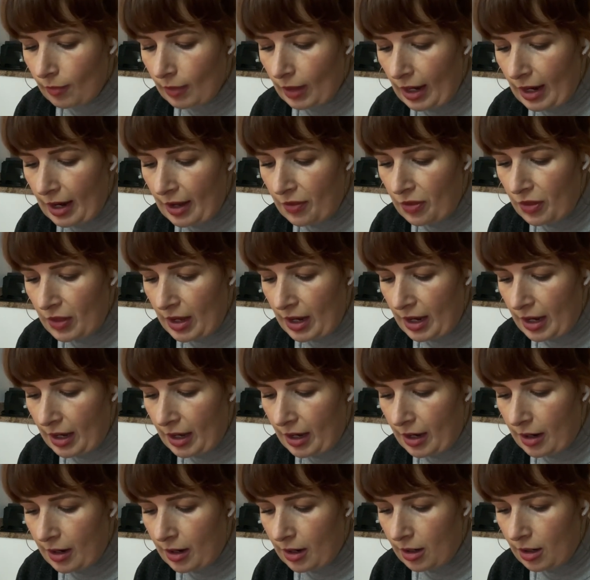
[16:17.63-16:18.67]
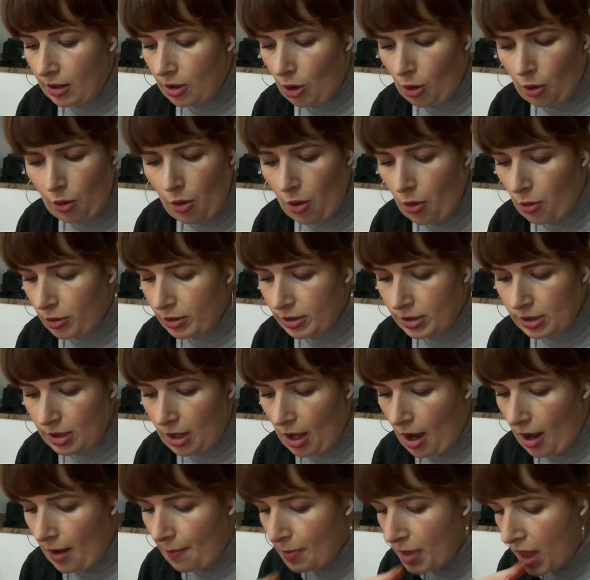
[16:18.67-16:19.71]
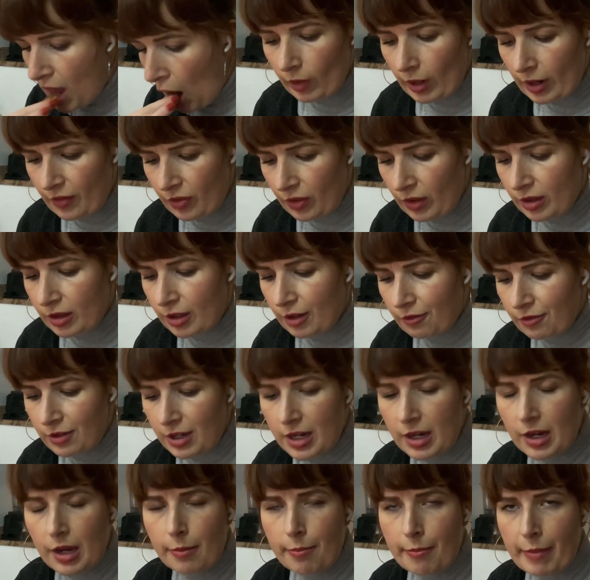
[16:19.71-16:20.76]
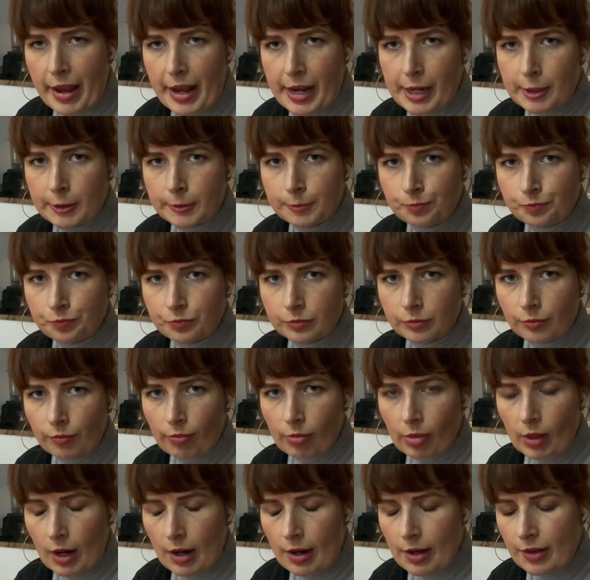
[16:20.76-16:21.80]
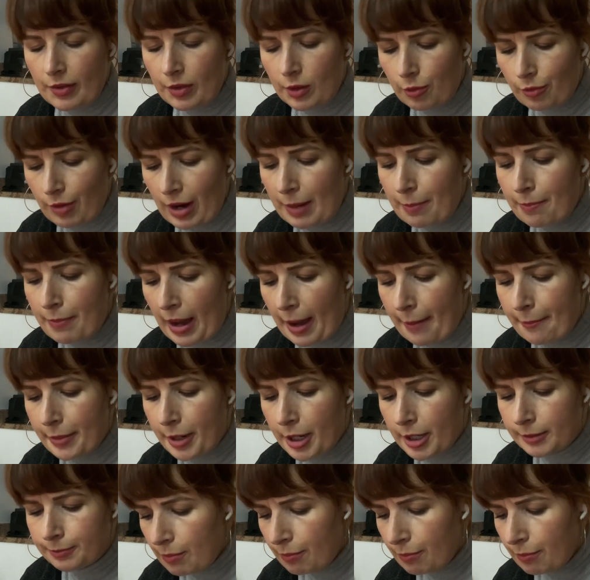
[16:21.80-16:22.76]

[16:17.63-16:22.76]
and then no coleslaw, and then the vegan mayo and the red pepper.